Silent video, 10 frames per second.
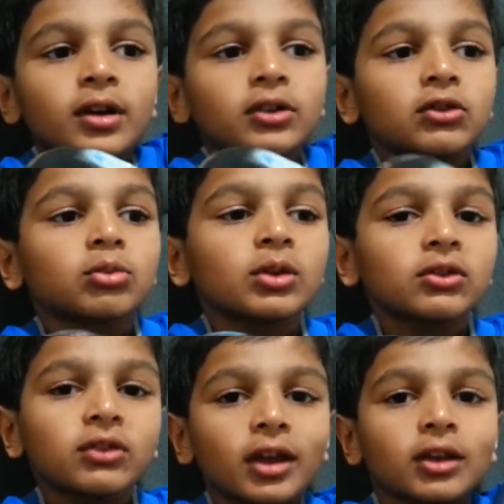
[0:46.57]
I just want to
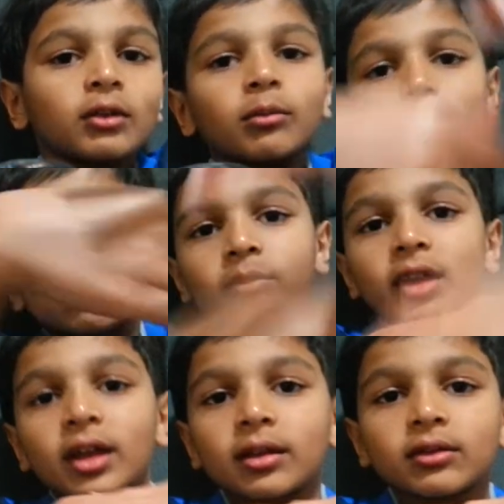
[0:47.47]
say the
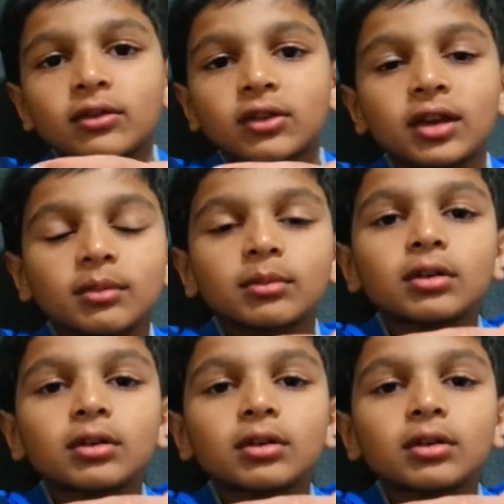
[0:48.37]
first. okay.